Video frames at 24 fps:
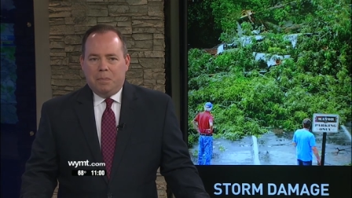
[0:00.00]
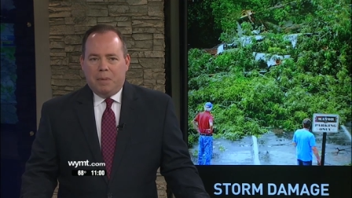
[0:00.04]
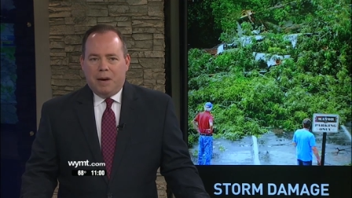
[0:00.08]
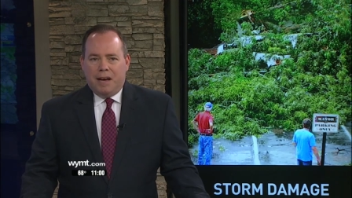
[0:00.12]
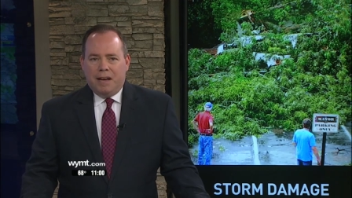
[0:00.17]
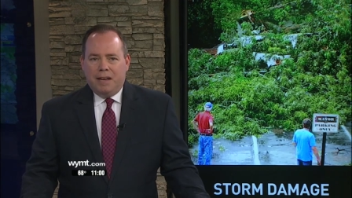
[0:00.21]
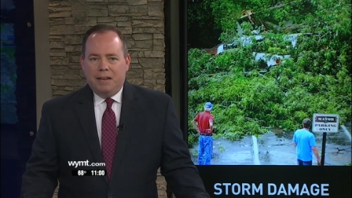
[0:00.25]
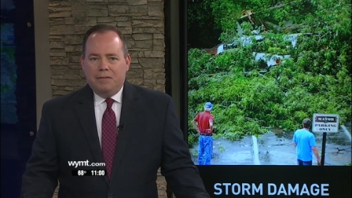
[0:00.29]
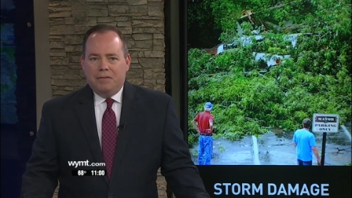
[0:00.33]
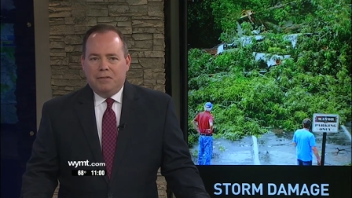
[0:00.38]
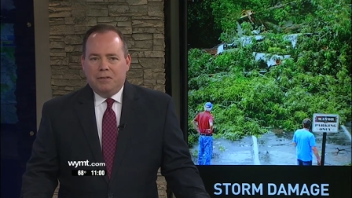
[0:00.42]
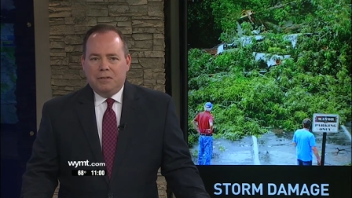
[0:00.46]

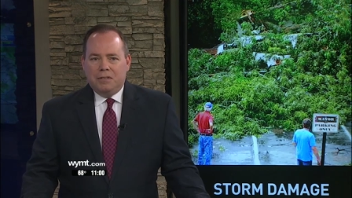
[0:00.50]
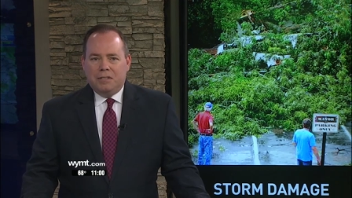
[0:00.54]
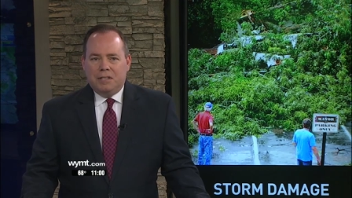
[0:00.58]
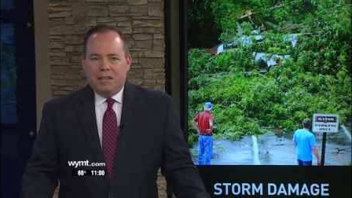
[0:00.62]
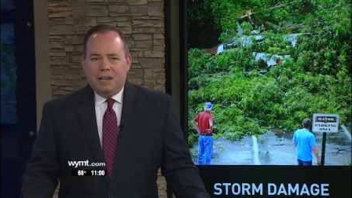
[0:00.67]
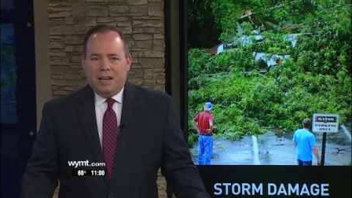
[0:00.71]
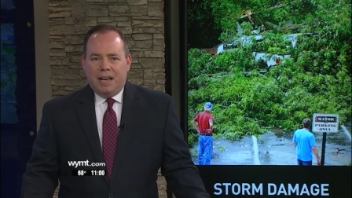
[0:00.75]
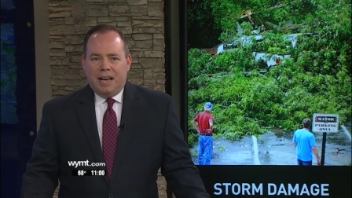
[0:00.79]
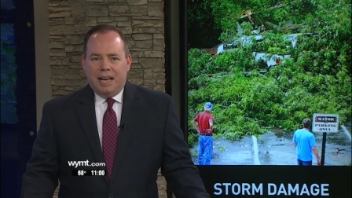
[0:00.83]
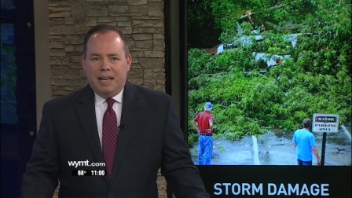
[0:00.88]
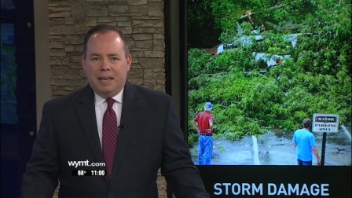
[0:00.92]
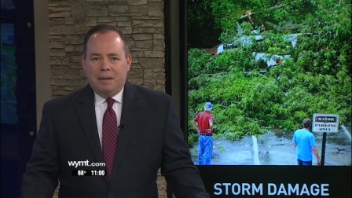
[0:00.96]
Pineville
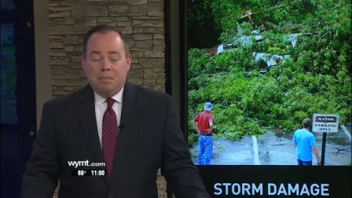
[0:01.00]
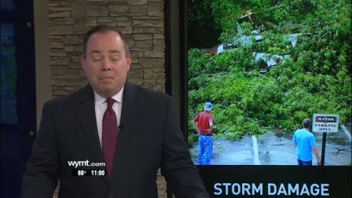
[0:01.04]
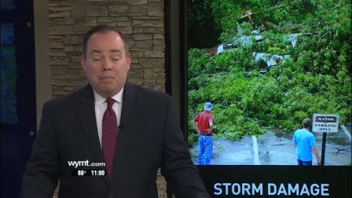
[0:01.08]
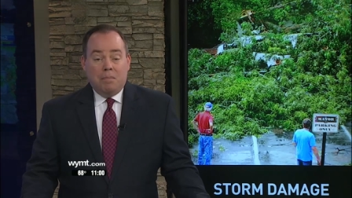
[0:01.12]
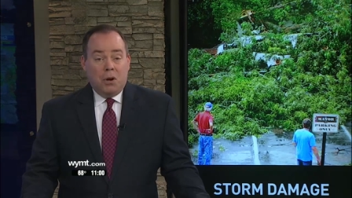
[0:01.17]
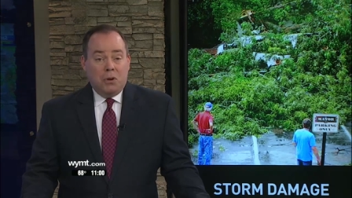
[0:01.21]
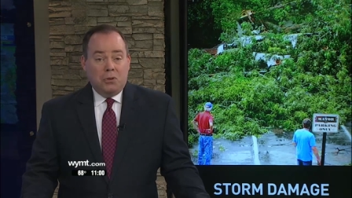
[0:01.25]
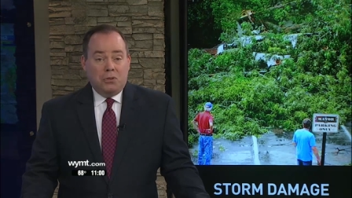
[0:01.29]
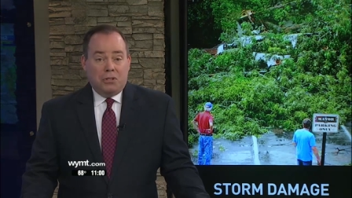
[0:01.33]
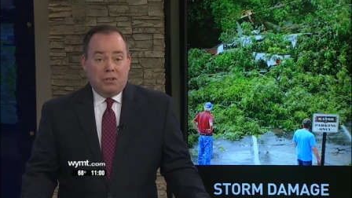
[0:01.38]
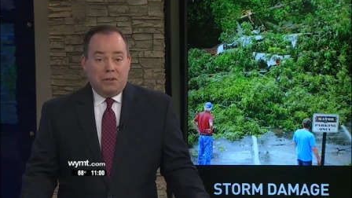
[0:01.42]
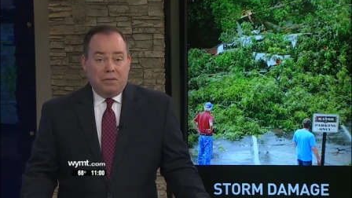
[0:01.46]
tonight.
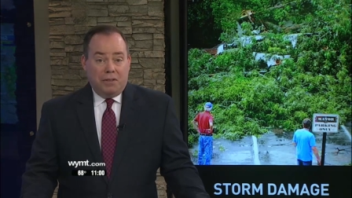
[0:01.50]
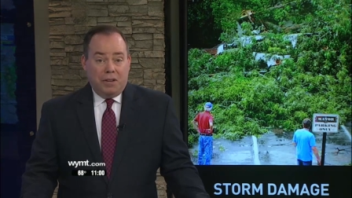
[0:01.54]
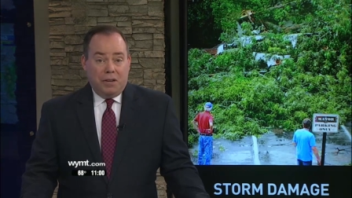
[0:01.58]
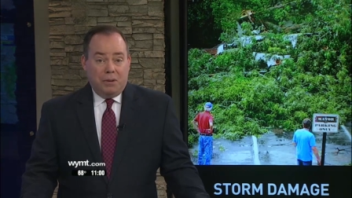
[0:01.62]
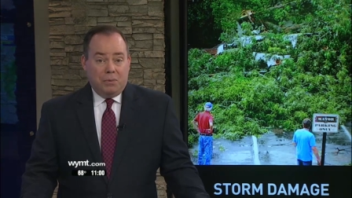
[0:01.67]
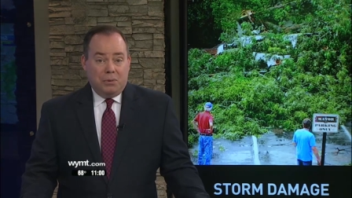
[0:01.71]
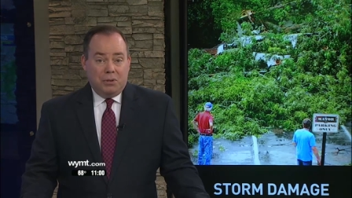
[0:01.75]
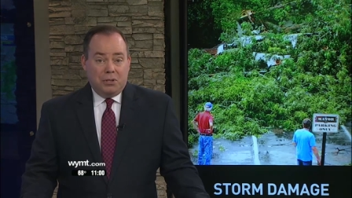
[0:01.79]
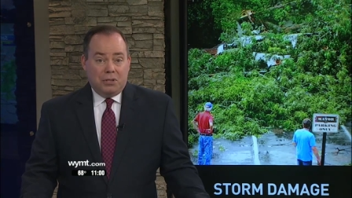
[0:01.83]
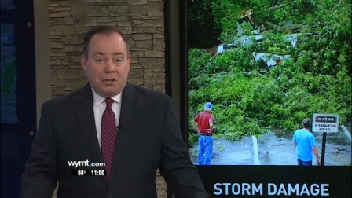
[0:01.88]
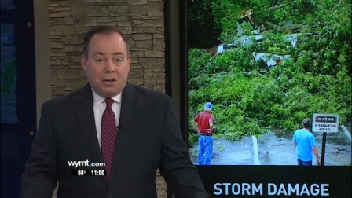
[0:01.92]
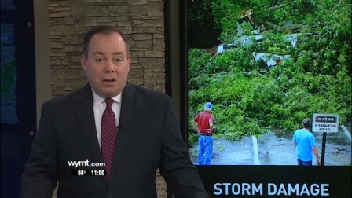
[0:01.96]
Most of
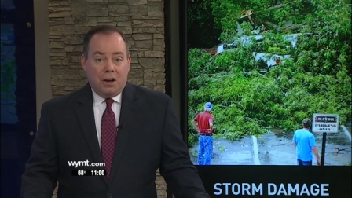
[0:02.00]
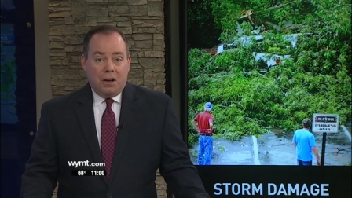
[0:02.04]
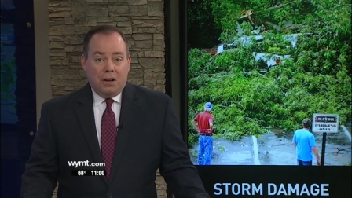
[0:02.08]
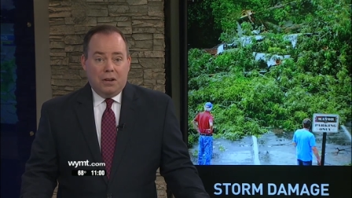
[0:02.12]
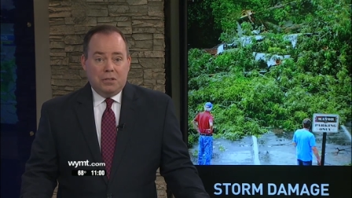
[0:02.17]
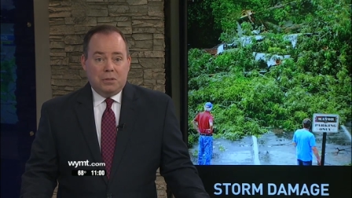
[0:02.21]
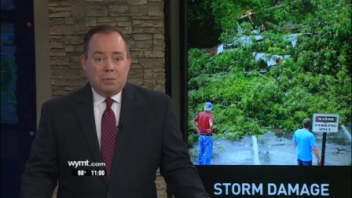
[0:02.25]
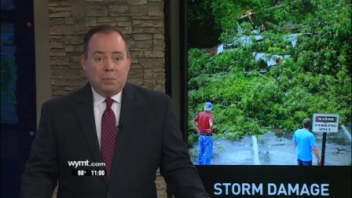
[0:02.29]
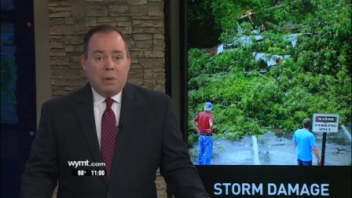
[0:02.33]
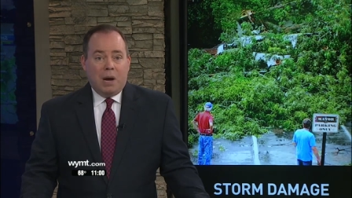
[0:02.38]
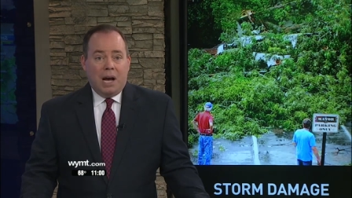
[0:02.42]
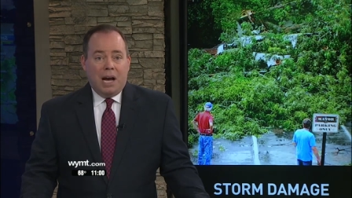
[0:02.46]
it was
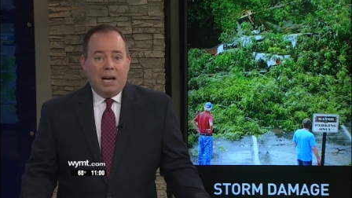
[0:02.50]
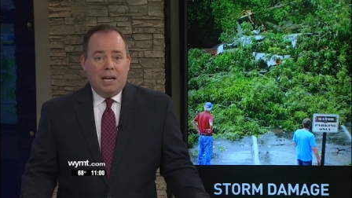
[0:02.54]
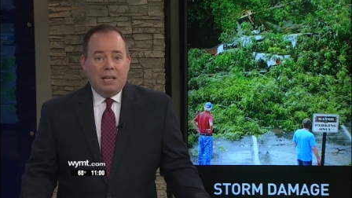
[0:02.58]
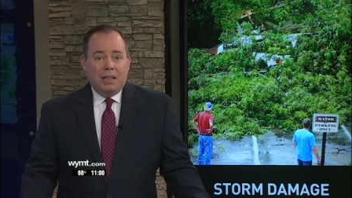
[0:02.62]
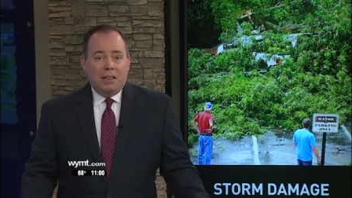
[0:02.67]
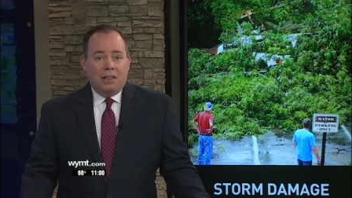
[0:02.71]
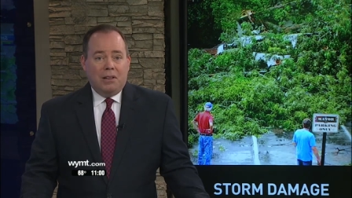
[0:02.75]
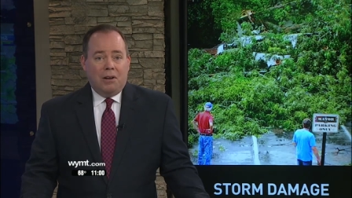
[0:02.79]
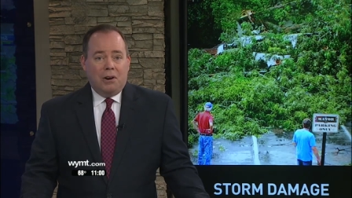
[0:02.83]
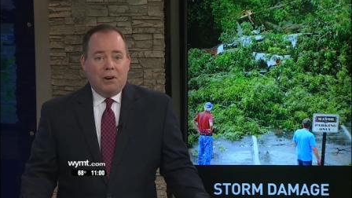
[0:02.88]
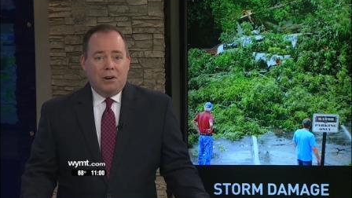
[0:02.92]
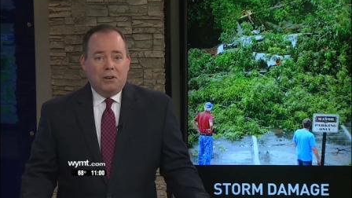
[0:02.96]
caused by
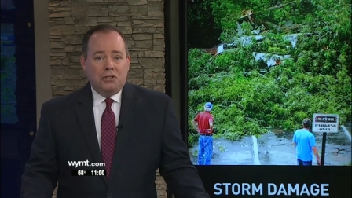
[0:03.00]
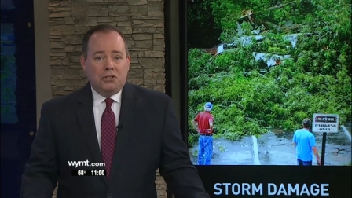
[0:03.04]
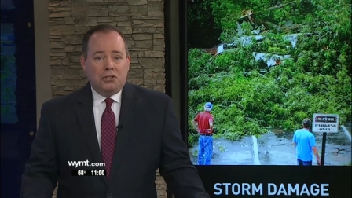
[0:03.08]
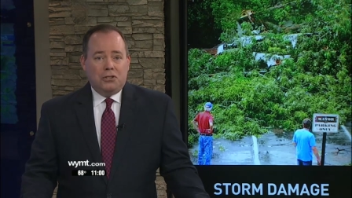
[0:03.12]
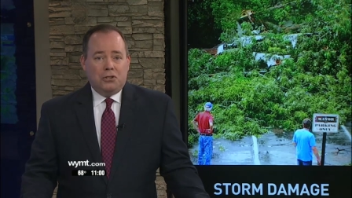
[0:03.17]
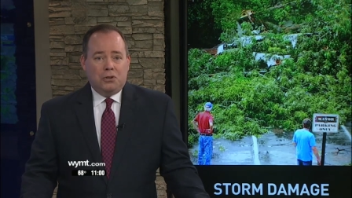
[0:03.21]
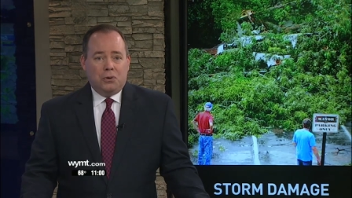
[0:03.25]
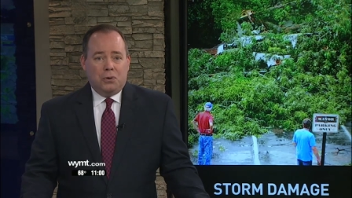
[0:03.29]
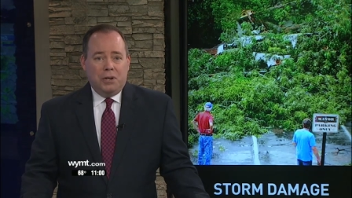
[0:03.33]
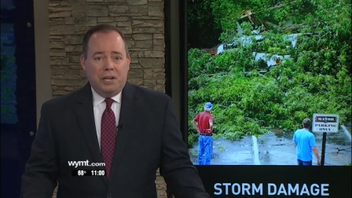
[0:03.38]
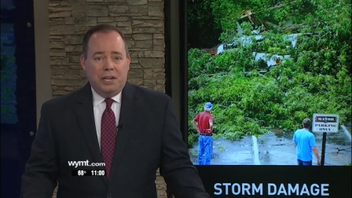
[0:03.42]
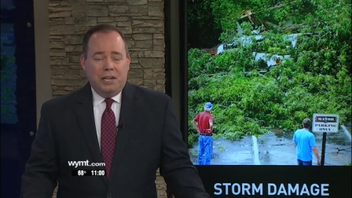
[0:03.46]
large
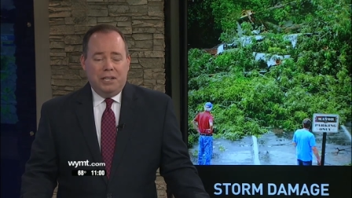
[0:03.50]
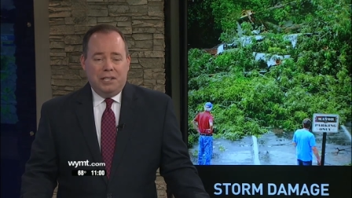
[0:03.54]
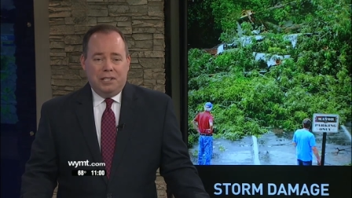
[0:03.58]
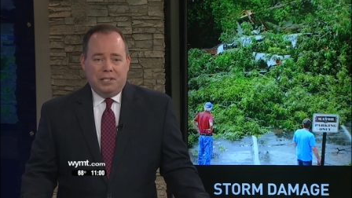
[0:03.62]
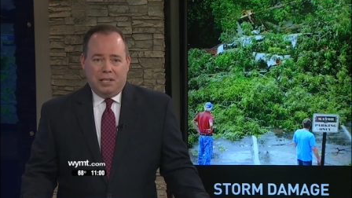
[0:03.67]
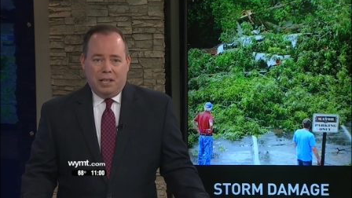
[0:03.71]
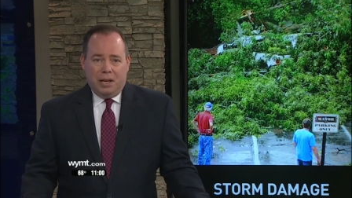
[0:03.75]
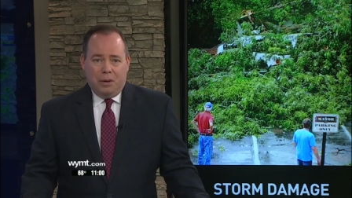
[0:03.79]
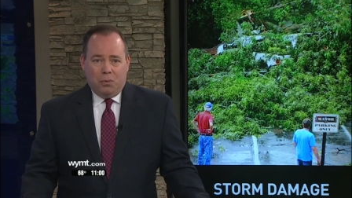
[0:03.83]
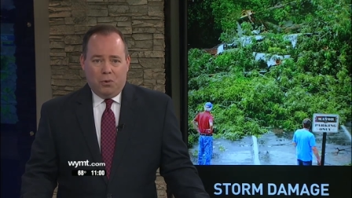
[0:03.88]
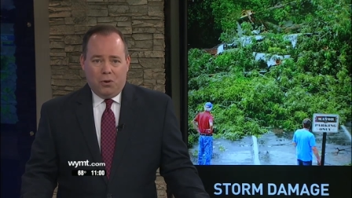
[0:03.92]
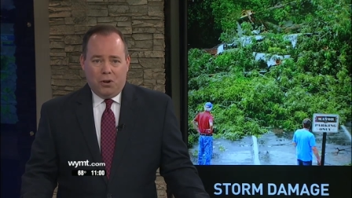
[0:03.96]

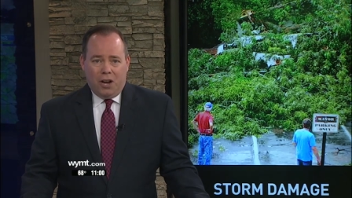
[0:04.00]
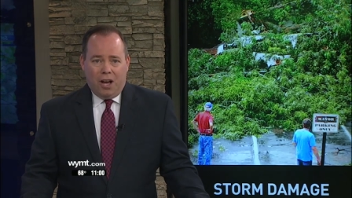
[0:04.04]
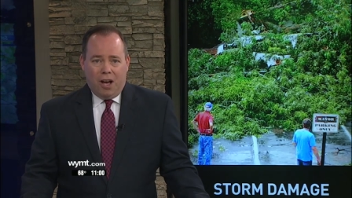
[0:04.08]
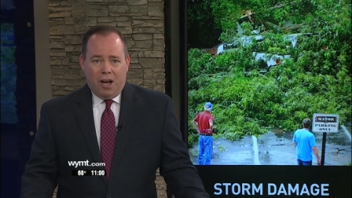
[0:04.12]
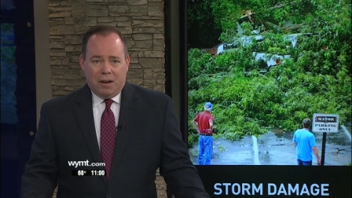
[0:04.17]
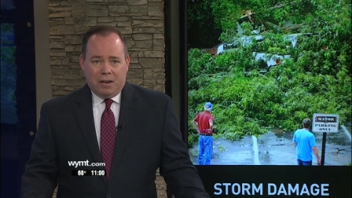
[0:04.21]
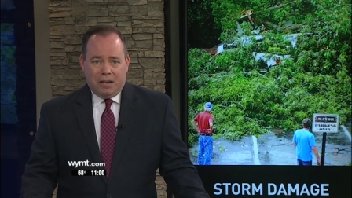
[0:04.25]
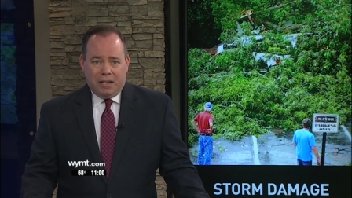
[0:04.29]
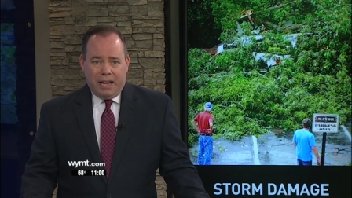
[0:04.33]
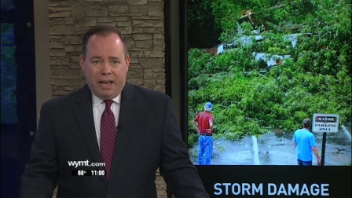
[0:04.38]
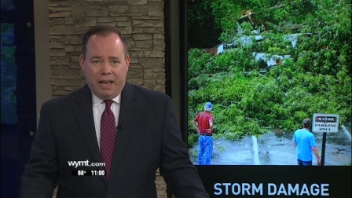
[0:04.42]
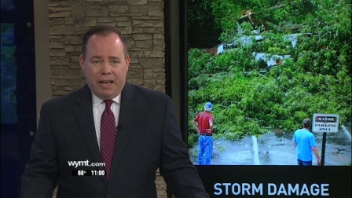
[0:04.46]
trees that were
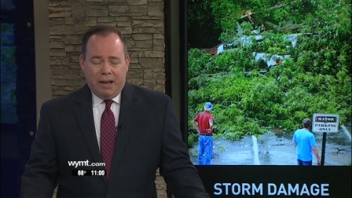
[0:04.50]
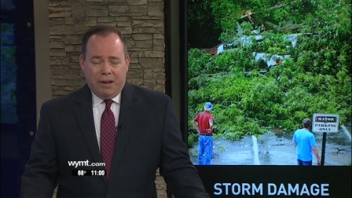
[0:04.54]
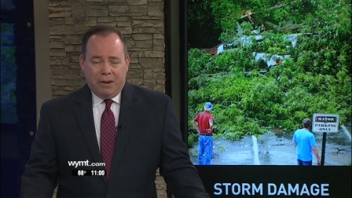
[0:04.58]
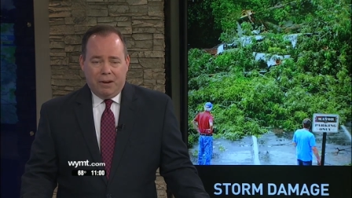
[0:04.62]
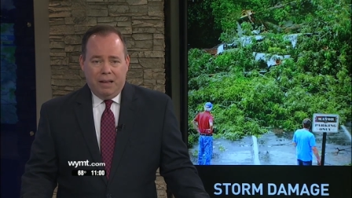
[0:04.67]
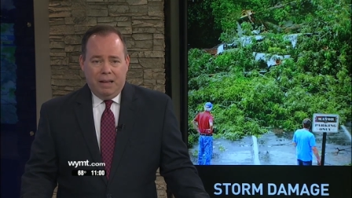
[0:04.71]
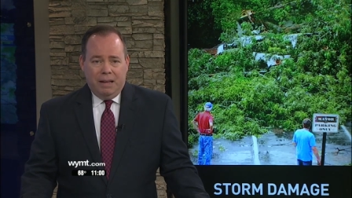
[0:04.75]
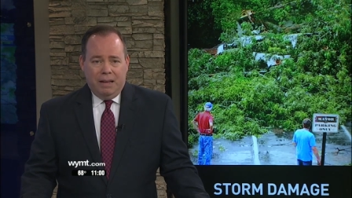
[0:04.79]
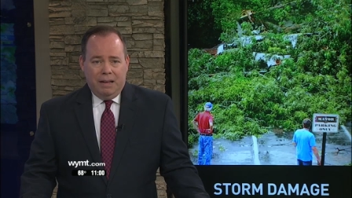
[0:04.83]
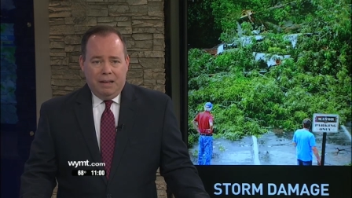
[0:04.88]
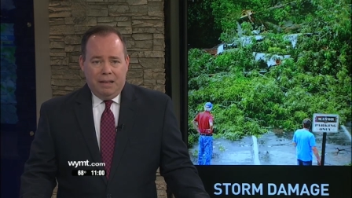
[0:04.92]
knocked down.